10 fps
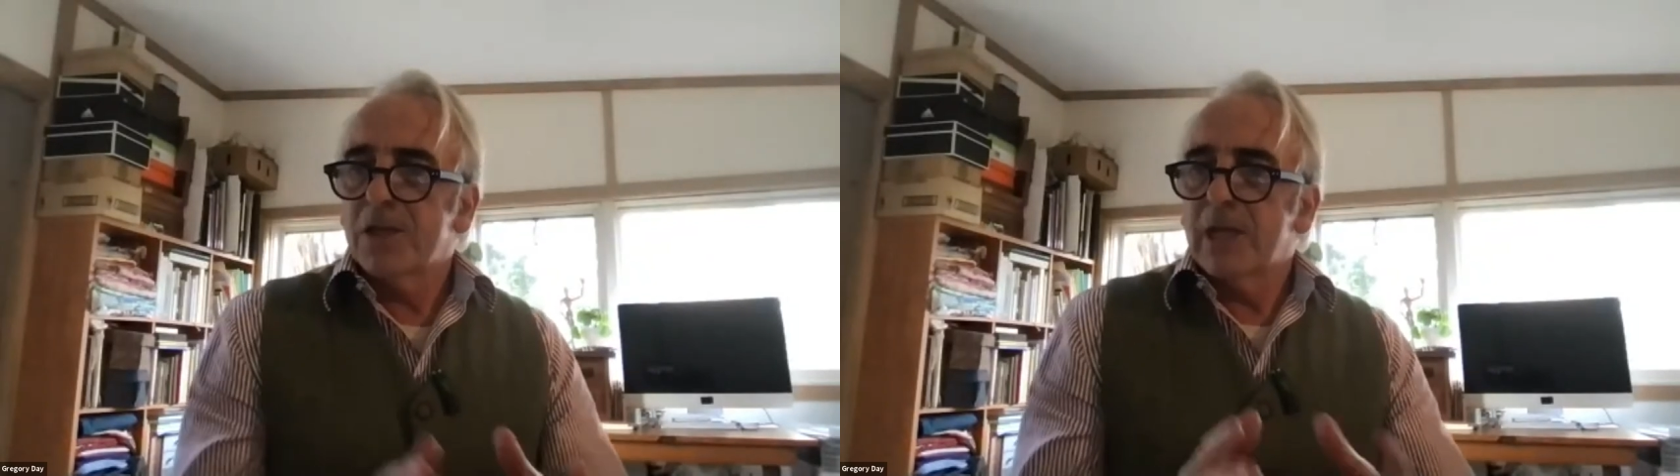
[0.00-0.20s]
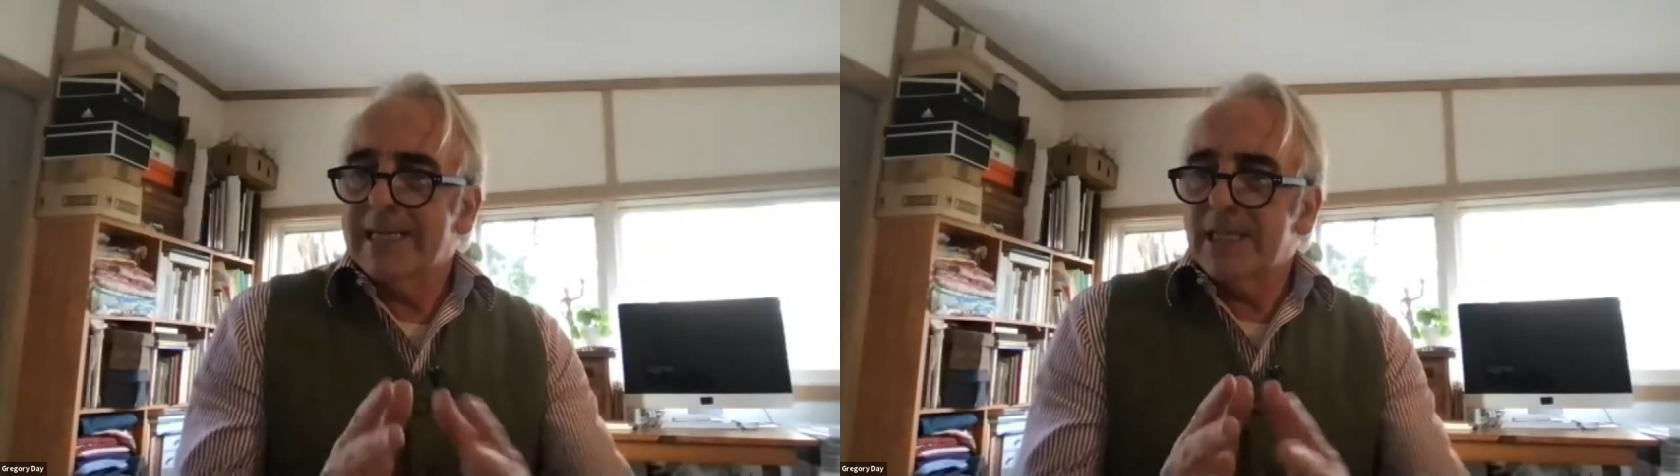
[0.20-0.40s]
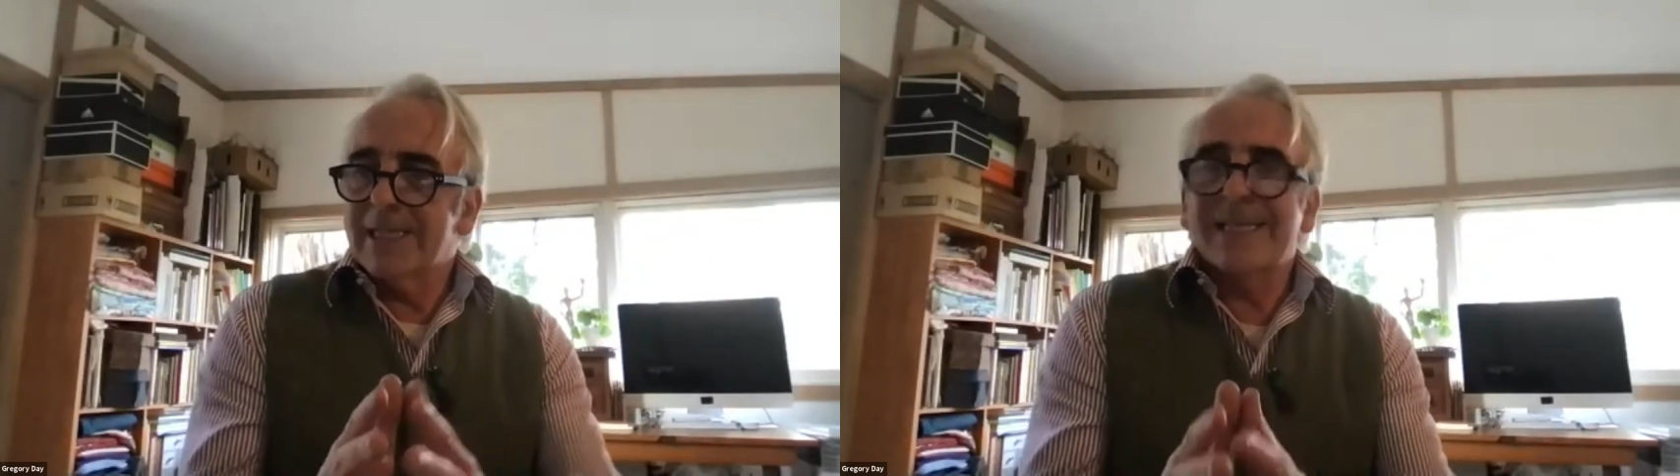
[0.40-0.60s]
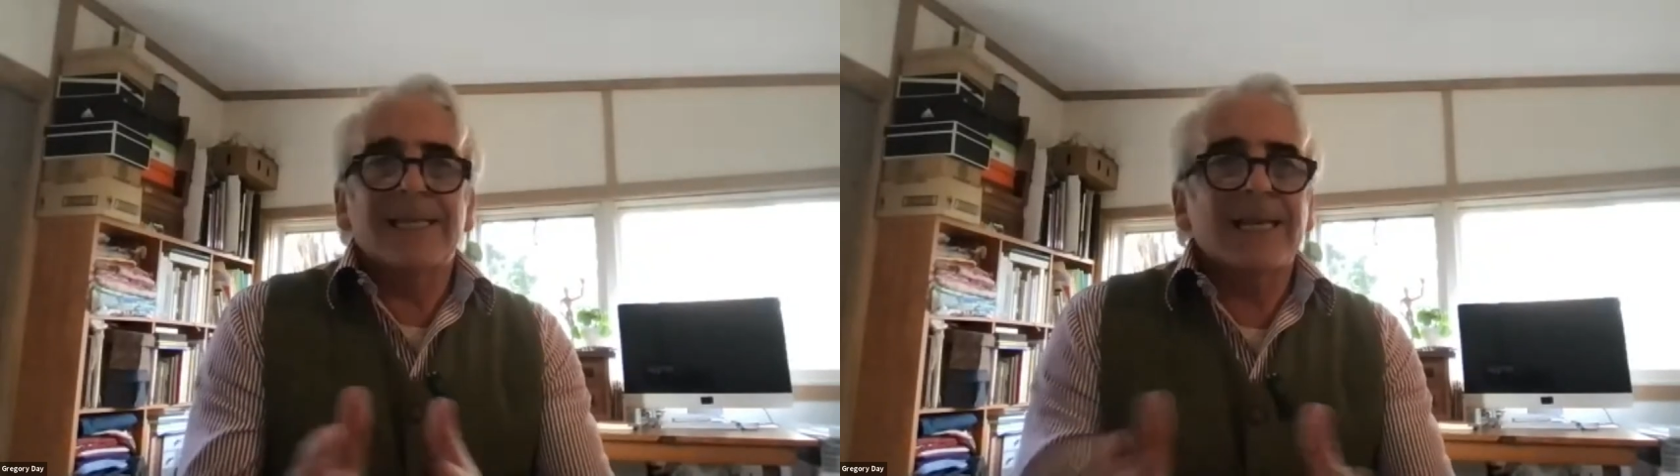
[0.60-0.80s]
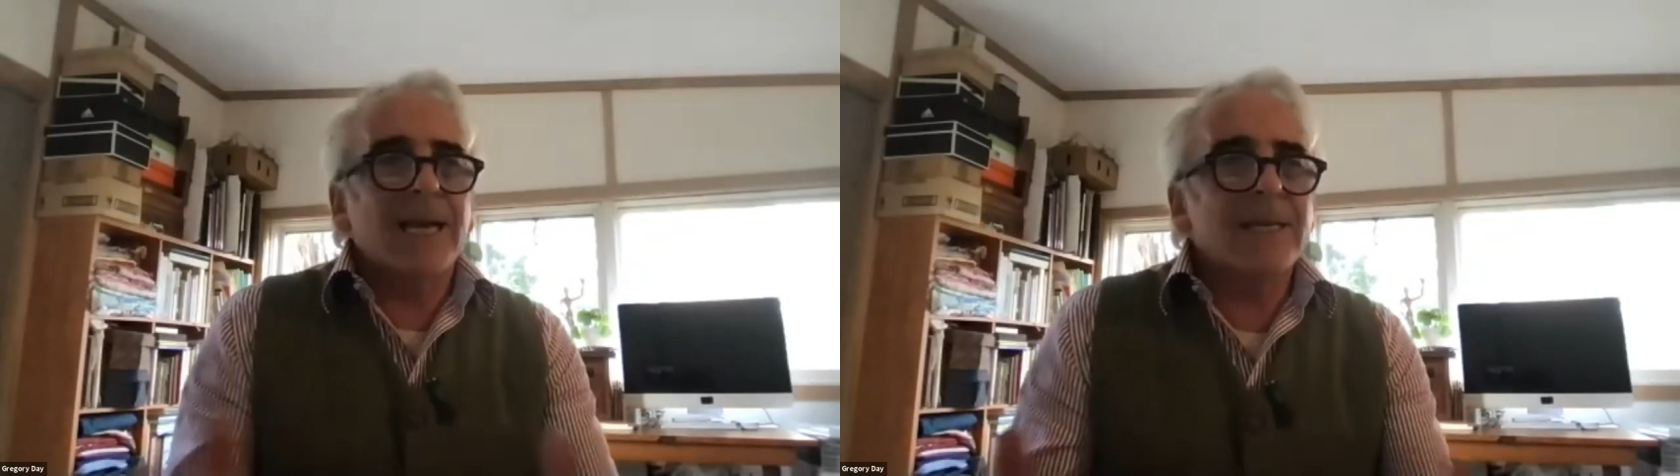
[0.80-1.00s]
let's
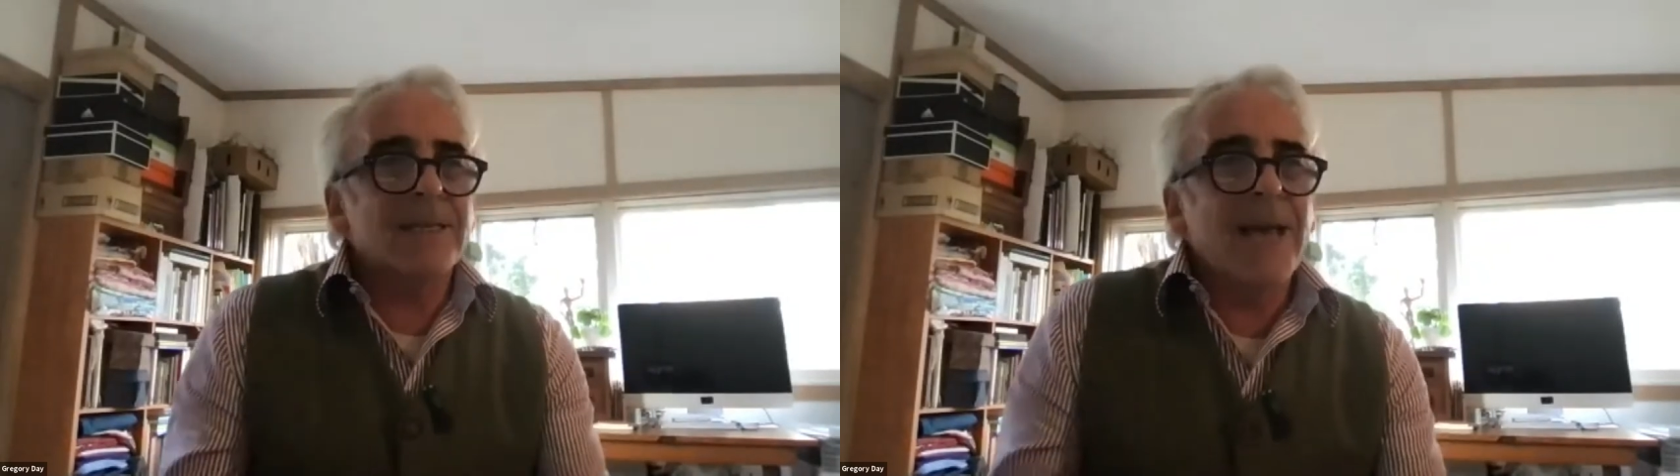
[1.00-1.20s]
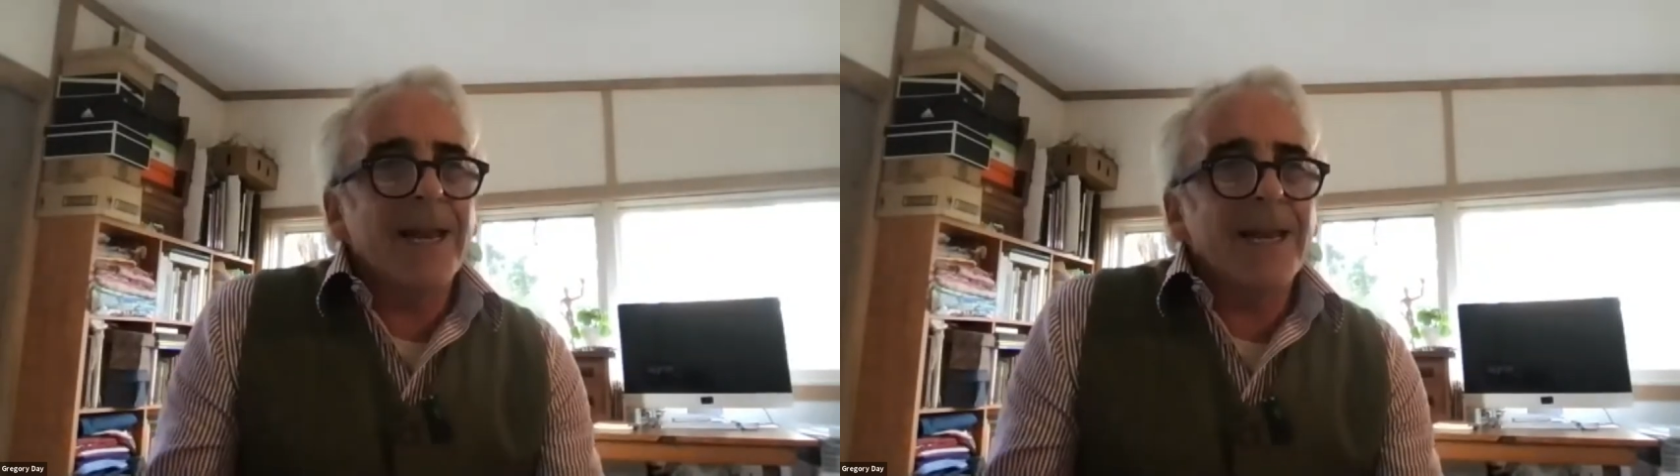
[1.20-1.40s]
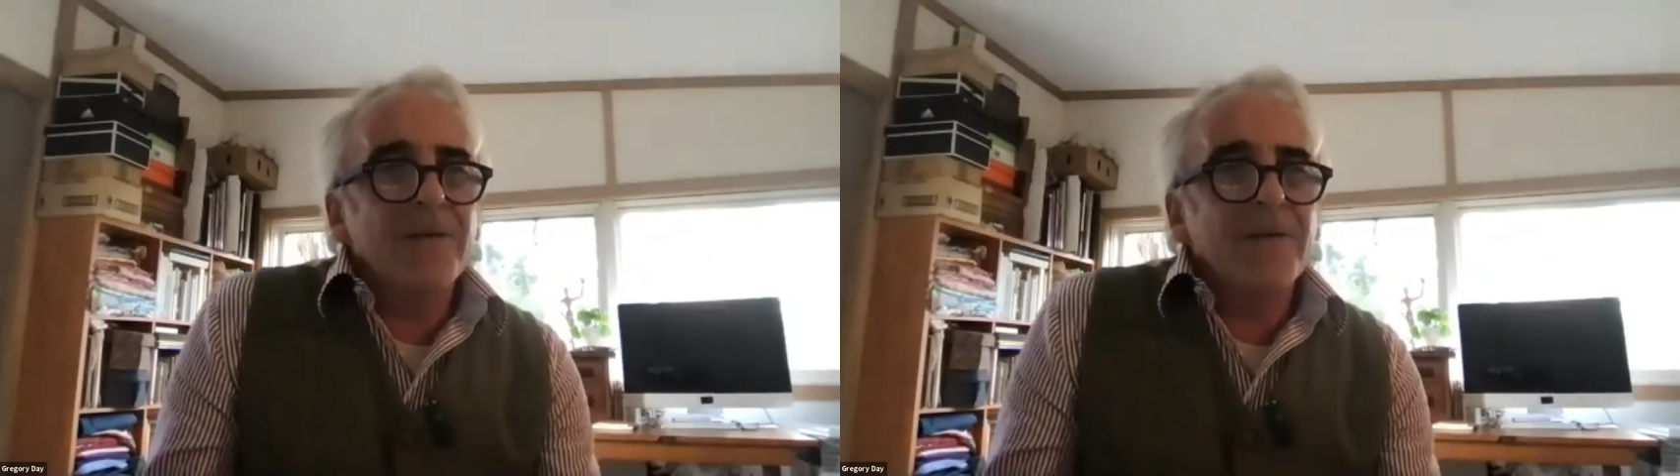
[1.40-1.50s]
discuss that